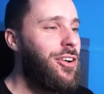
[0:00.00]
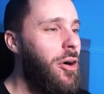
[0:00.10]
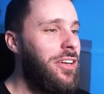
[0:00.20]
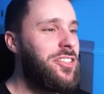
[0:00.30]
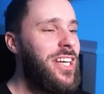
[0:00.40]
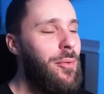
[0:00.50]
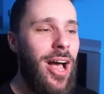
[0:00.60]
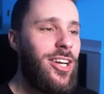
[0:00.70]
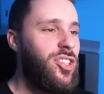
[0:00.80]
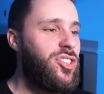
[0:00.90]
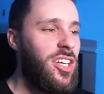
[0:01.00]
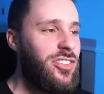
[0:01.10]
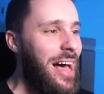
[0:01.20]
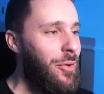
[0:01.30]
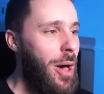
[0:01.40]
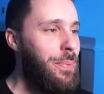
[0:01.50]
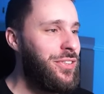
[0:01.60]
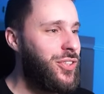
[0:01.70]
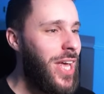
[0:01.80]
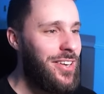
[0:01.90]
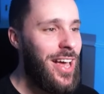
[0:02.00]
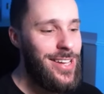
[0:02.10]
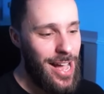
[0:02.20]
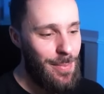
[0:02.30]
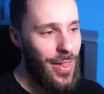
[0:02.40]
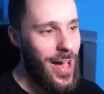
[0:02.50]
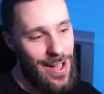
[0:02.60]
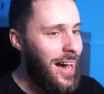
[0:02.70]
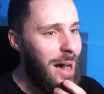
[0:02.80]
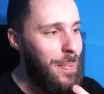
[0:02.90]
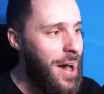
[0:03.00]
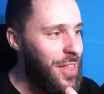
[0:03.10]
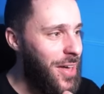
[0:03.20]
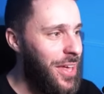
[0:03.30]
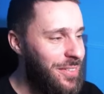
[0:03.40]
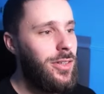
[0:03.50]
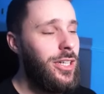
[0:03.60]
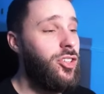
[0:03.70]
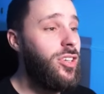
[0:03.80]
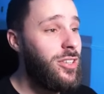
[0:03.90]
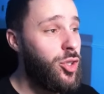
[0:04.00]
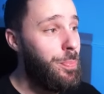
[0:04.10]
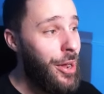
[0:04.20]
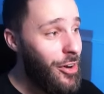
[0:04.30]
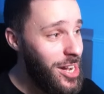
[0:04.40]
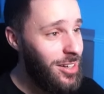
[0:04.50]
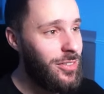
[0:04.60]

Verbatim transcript: Go on. So that way I can just guss that one up instead, eh? How about that? How about that then? Oh, they just get superior?